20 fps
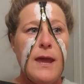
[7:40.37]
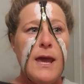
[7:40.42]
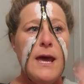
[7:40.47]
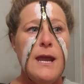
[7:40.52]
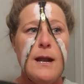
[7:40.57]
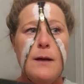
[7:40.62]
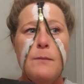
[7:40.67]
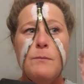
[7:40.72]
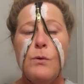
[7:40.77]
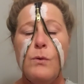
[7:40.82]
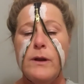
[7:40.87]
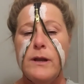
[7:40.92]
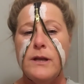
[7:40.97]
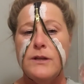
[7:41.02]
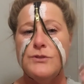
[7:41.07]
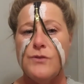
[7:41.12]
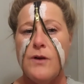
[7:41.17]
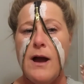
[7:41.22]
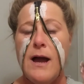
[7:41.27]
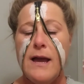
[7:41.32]
and I'm going to
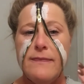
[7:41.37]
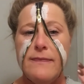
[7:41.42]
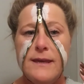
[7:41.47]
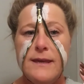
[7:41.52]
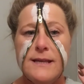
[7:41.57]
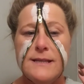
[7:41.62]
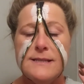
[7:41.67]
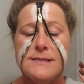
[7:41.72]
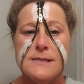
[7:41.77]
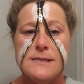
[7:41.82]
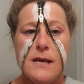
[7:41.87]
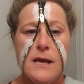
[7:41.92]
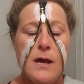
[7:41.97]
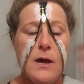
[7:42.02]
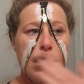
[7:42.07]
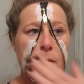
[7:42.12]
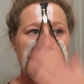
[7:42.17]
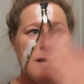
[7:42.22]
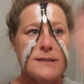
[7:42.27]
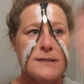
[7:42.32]
dry
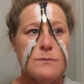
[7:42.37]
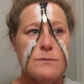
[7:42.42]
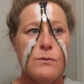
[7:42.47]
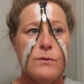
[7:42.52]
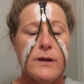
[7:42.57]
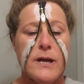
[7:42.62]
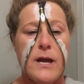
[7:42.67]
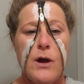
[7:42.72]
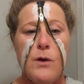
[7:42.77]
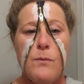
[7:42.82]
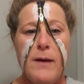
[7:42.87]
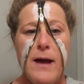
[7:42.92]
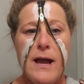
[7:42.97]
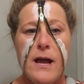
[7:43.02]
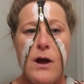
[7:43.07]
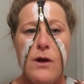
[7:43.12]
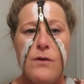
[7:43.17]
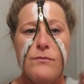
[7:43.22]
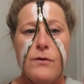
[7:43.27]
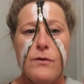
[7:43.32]
this, because I'm going to go
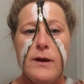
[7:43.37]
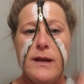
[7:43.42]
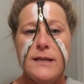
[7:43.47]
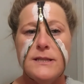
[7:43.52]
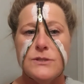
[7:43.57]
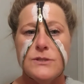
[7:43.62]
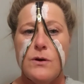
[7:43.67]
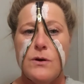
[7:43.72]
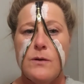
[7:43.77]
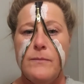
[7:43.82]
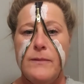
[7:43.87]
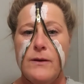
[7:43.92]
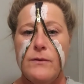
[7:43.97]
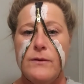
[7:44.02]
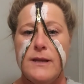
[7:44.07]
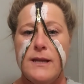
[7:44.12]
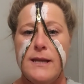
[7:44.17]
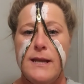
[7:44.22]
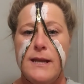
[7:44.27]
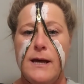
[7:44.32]
back over it and start
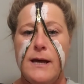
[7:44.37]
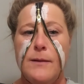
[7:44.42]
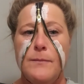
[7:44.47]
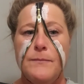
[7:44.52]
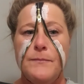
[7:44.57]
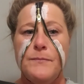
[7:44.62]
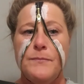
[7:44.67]
building it up.